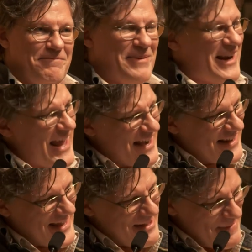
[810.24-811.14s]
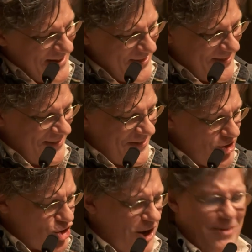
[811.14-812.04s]
But again, keeping the
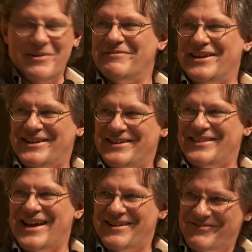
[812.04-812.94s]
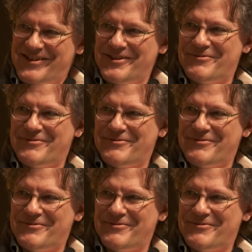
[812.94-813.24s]
charm of it. That was the